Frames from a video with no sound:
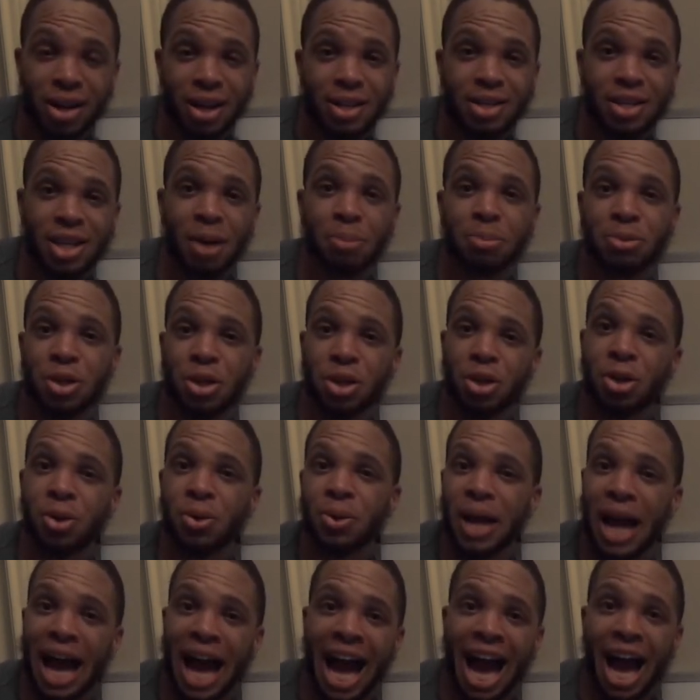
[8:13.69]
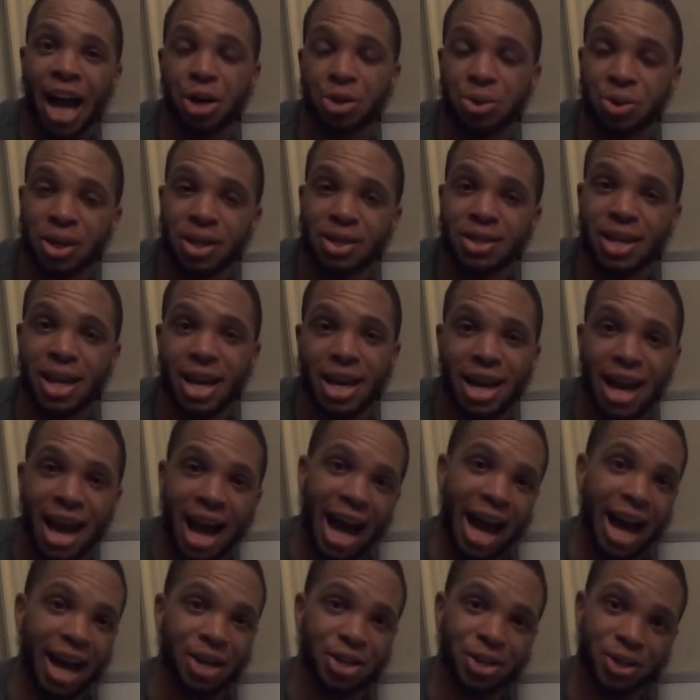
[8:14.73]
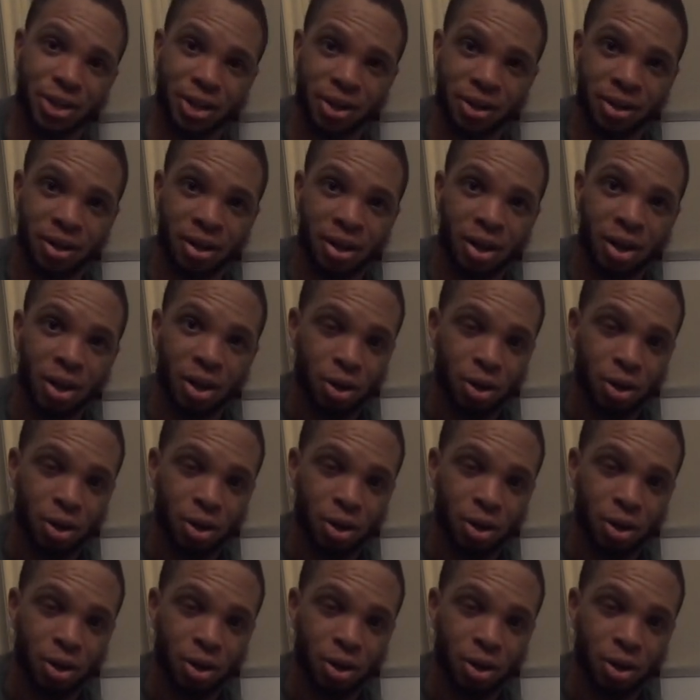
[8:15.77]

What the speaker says: It's up to you to actually take action.